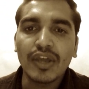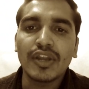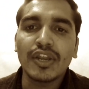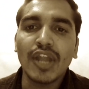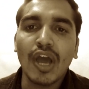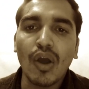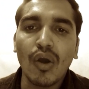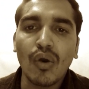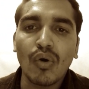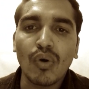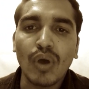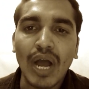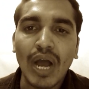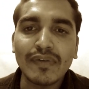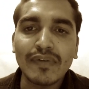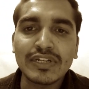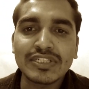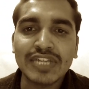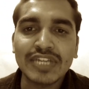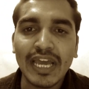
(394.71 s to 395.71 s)
Now I
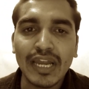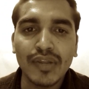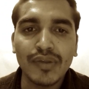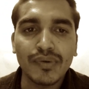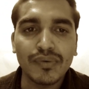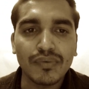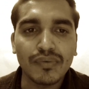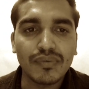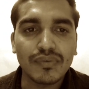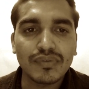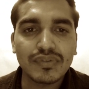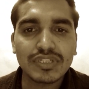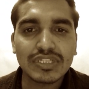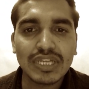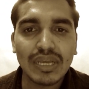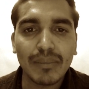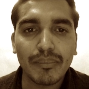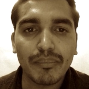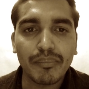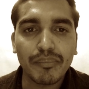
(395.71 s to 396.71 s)
will tell you
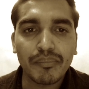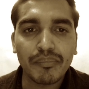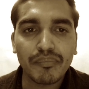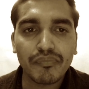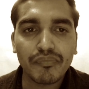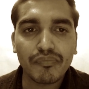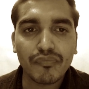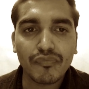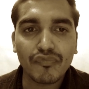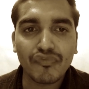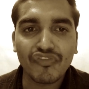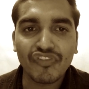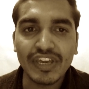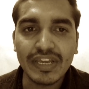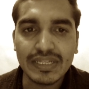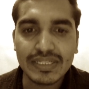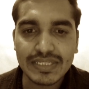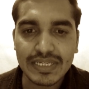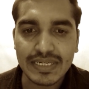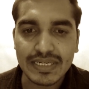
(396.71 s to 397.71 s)
some
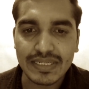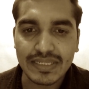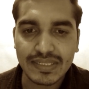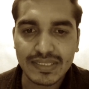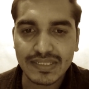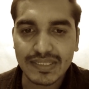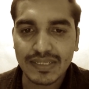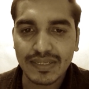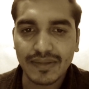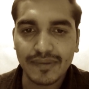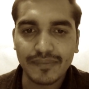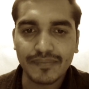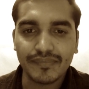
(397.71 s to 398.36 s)
features